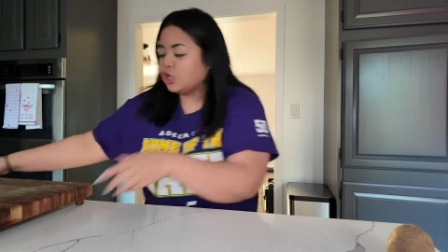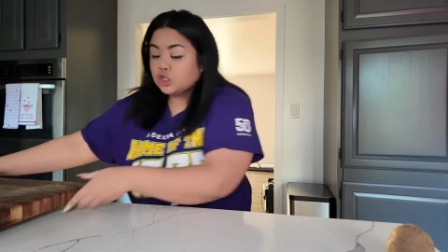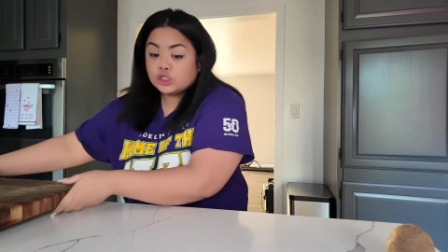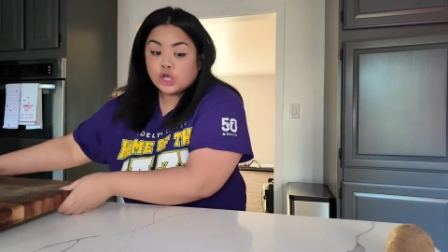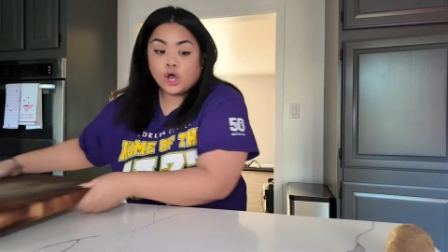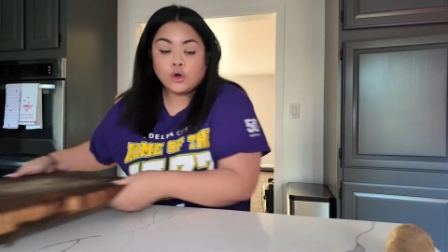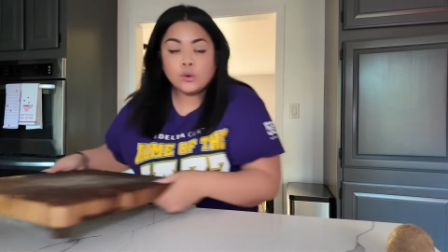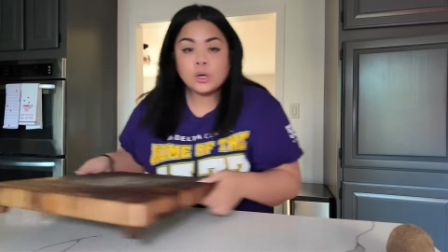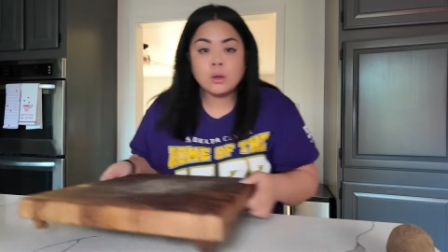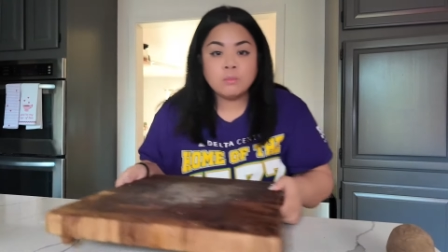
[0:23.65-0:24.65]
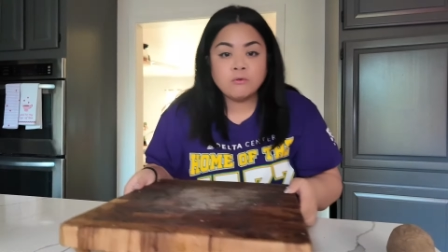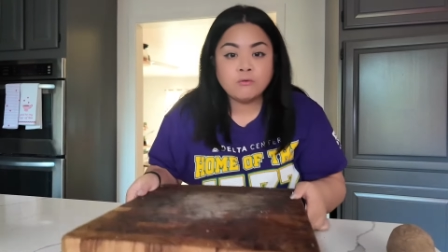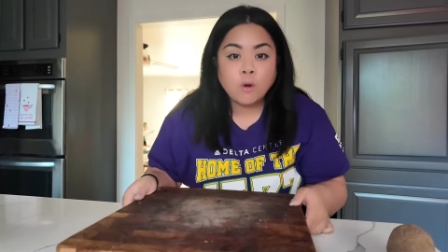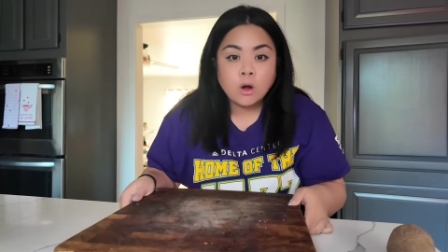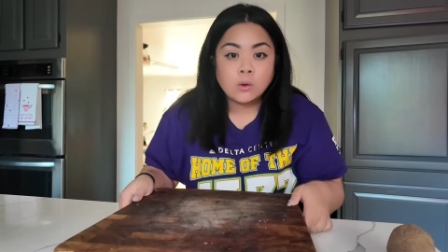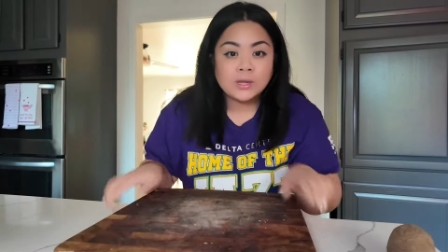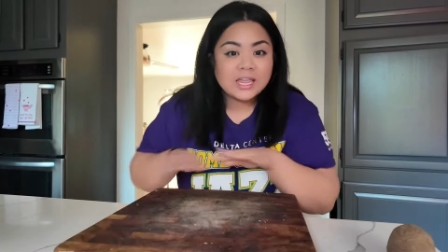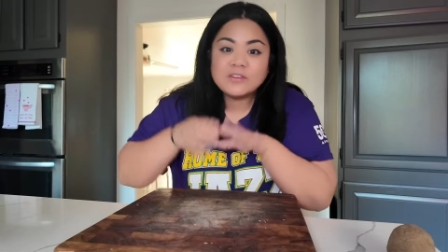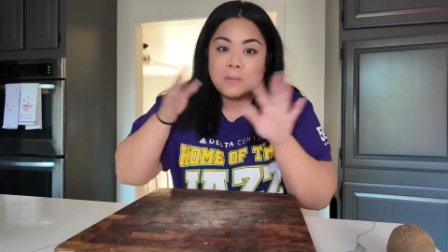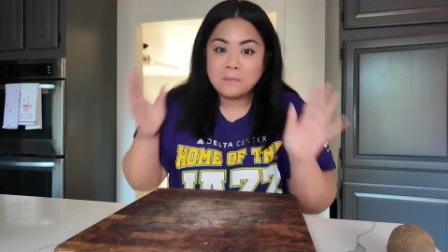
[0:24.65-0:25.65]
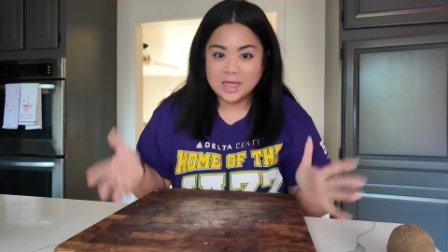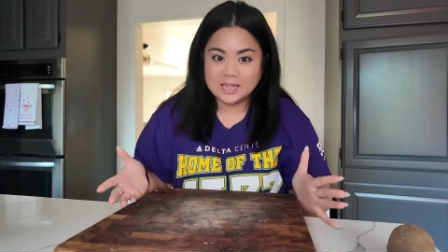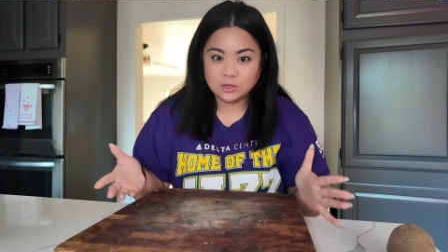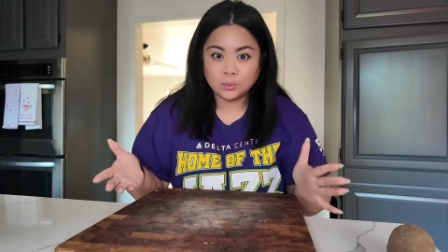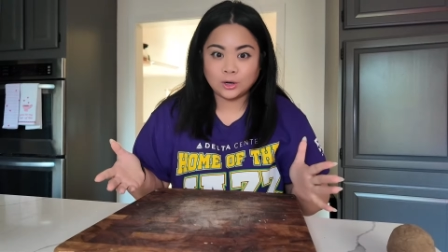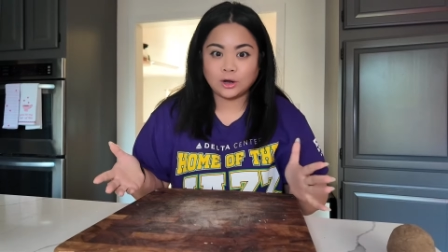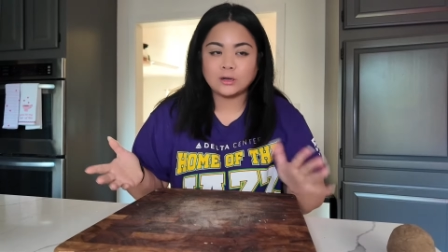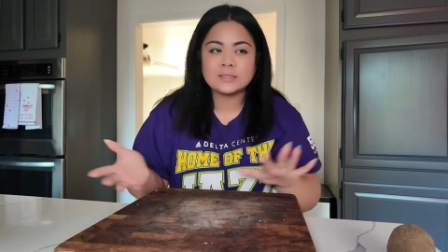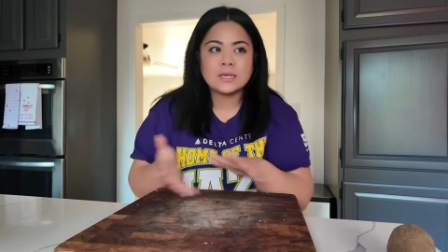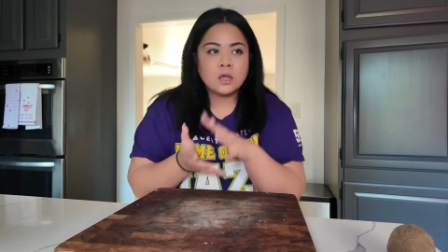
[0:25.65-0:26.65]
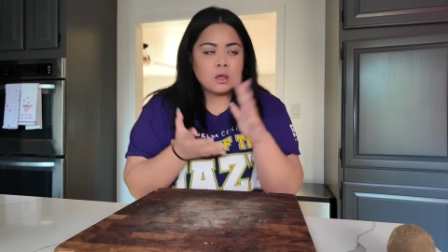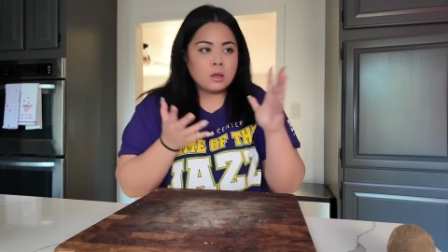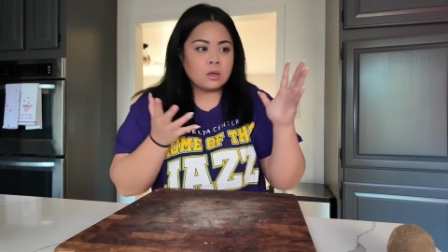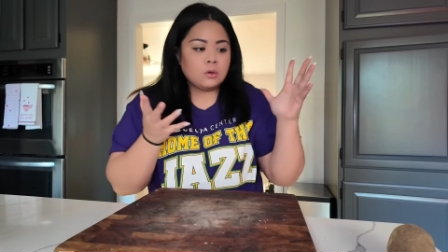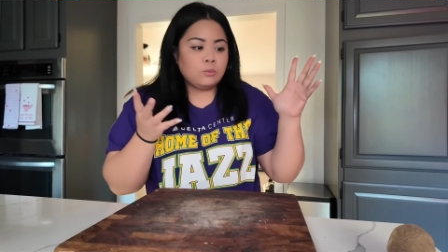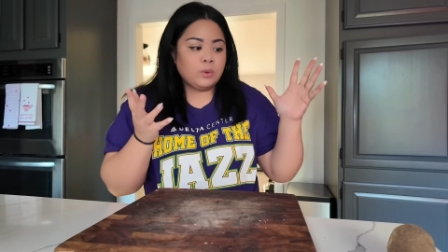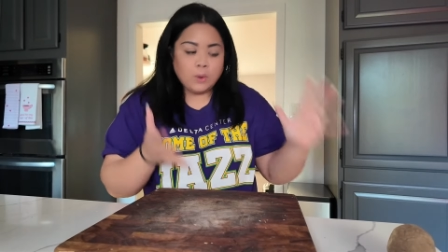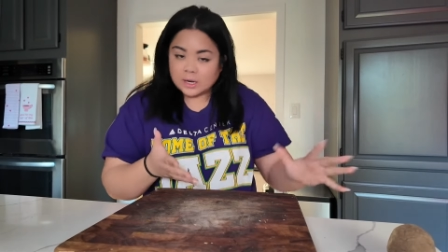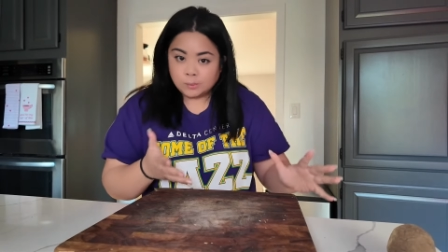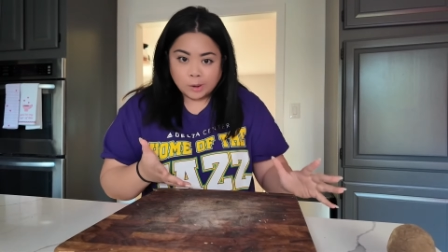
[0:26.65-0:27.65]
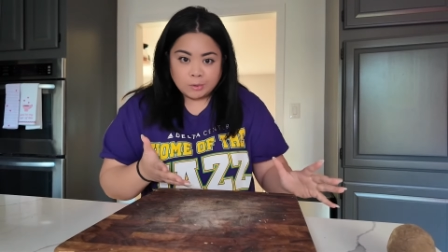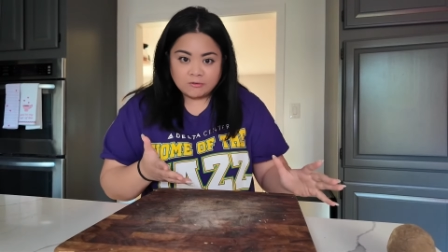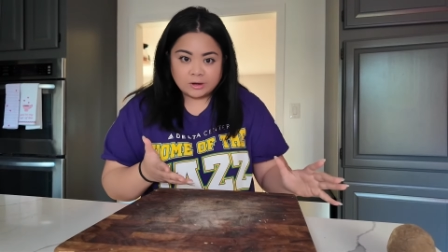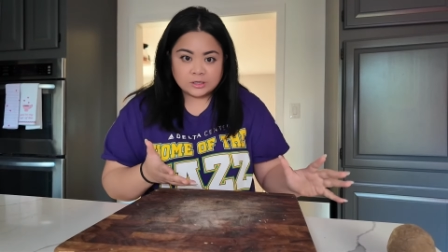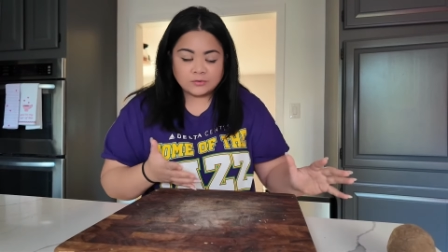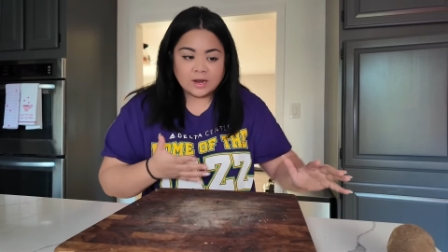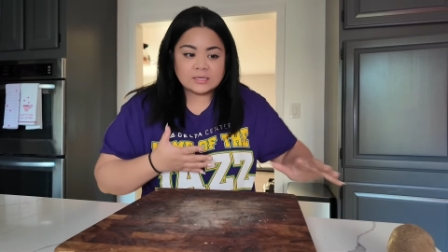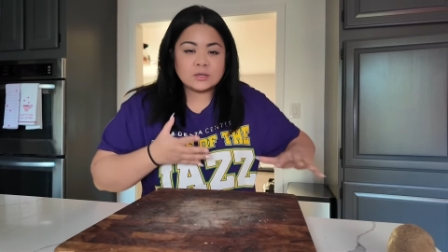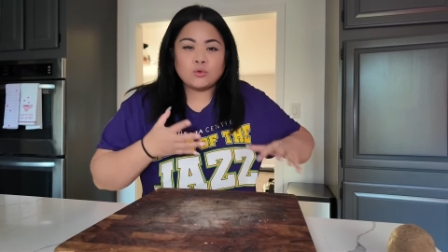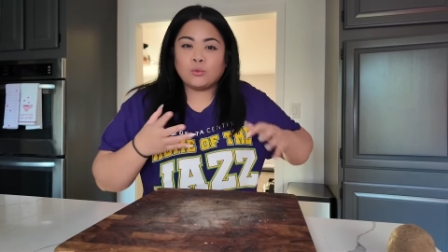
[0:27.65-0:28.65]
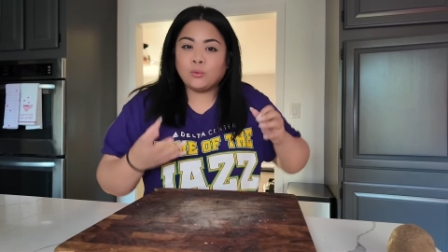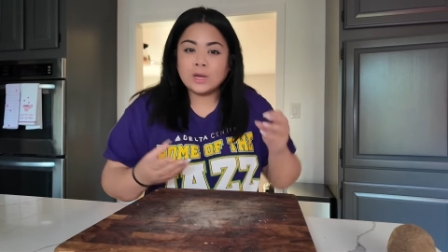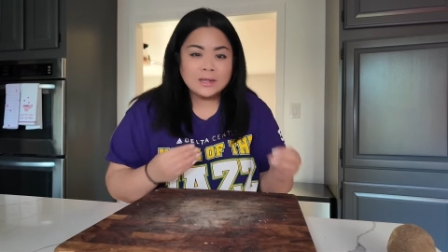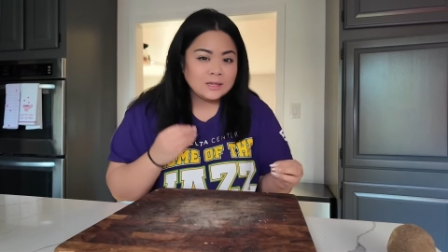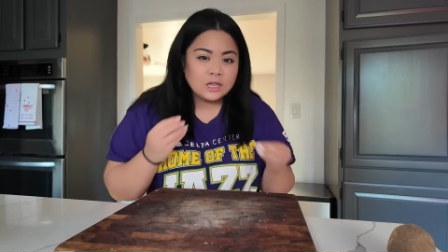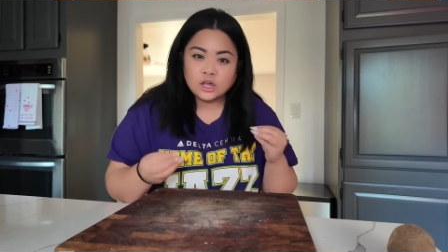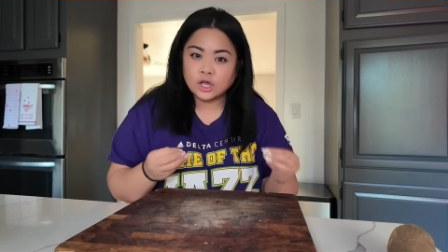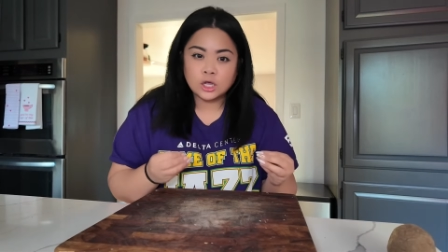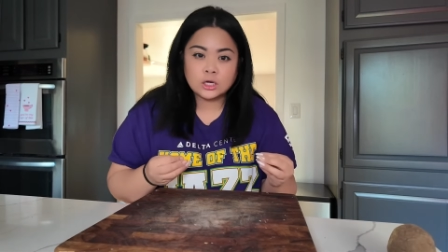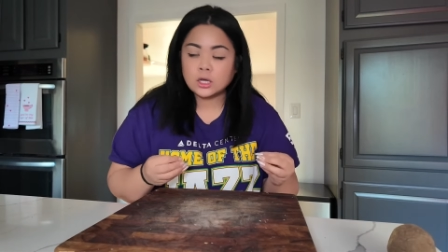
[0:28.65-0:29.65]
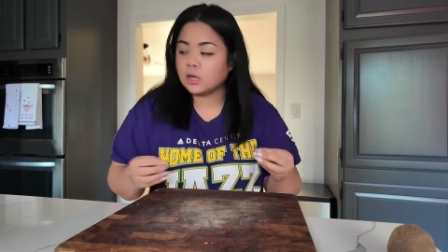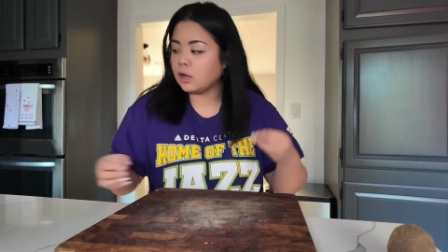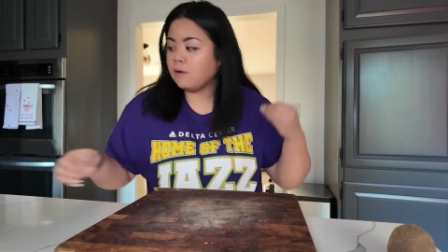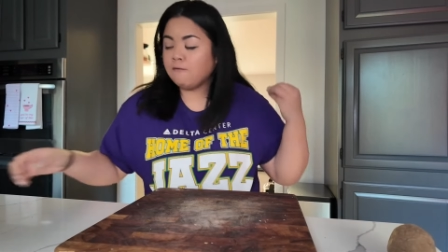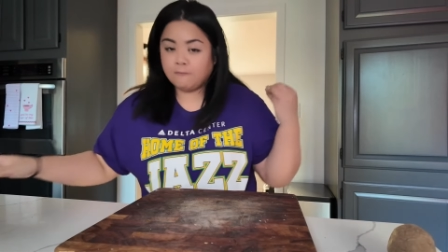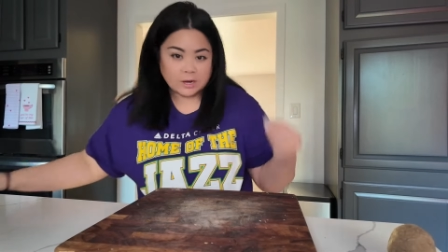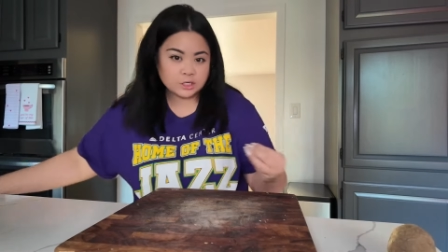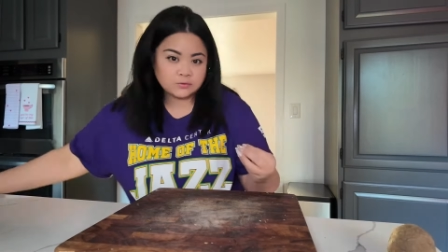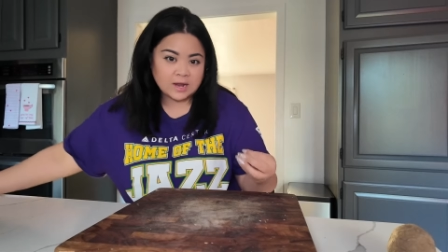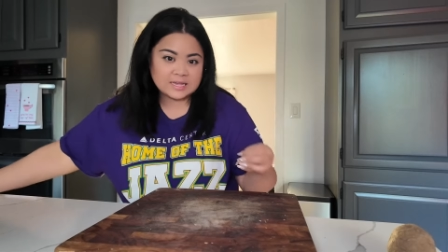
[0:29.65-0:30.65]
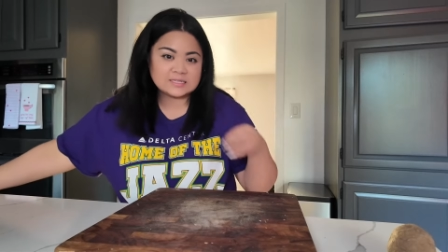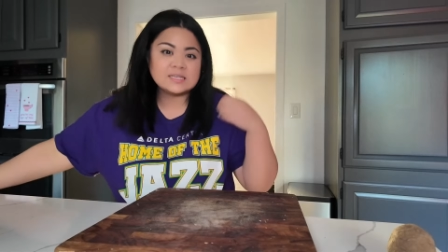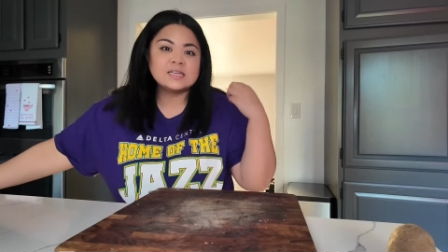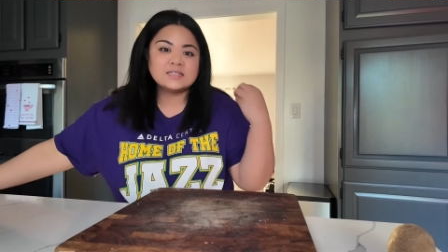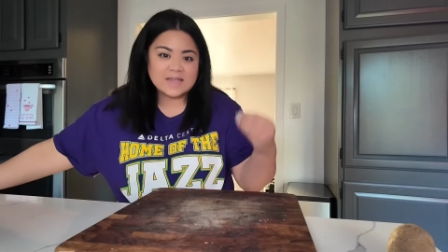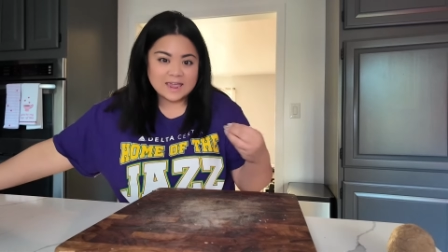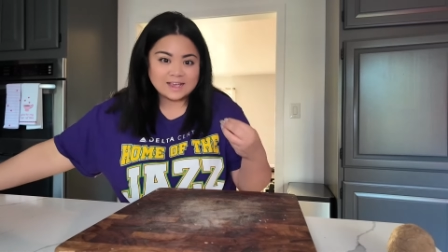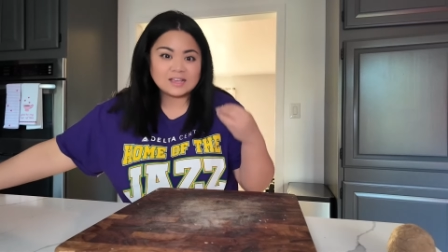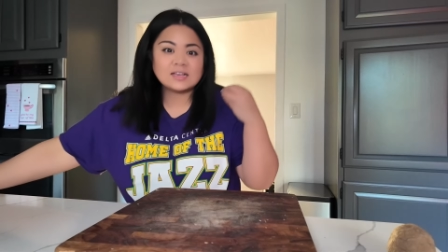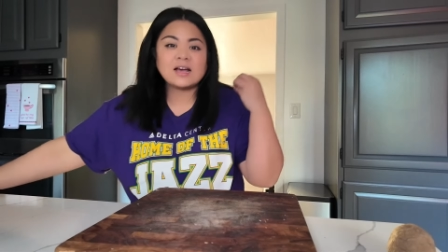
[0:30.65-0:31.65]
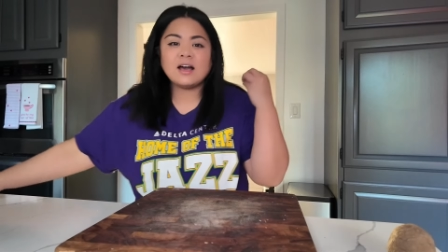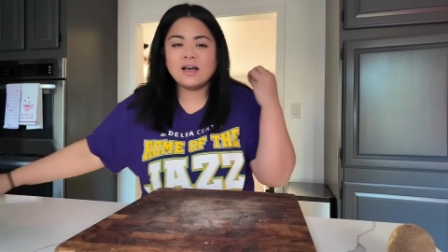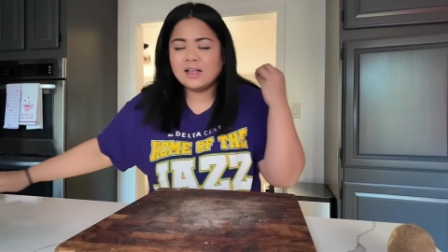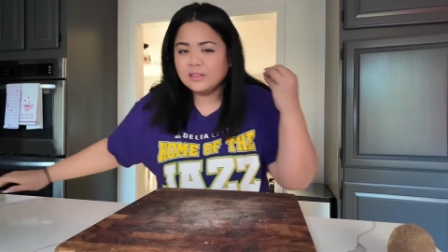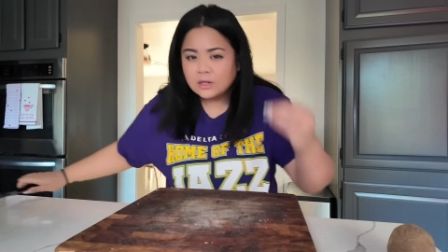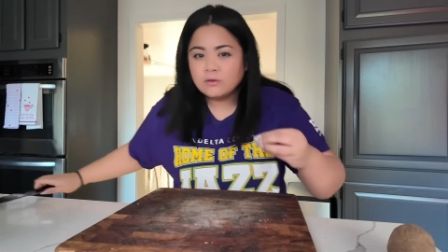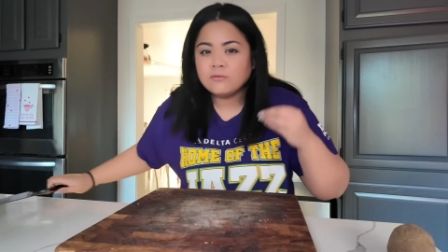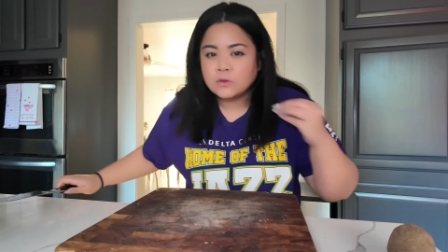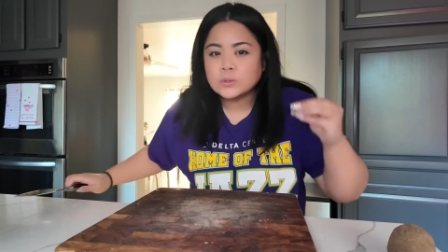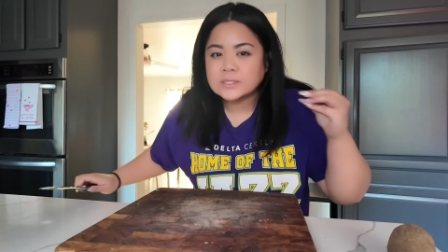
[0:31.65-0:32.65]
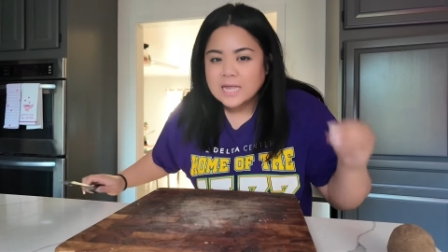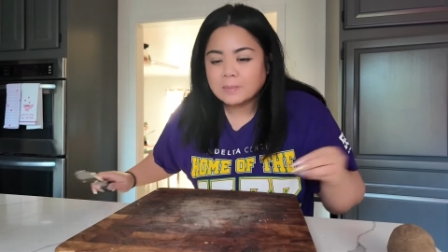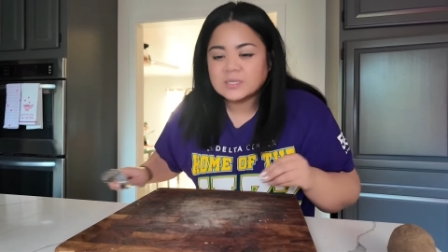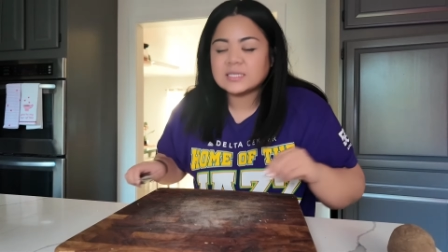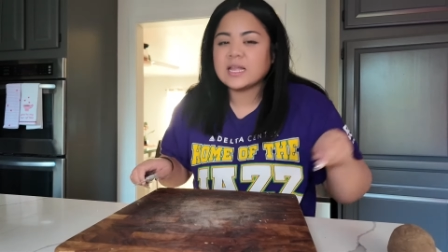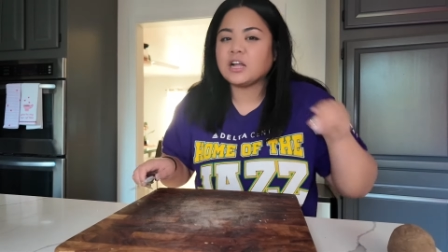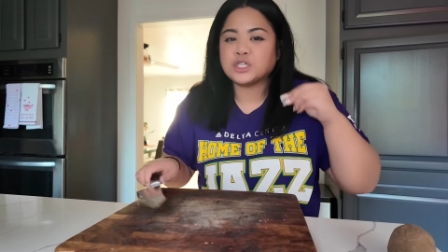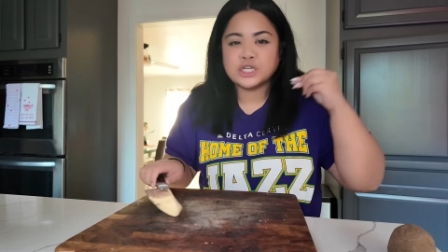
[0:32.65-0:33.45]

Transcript: So, before we even make the burgers, we want to prep our French fries. Really good French fries take a little few steps. It's not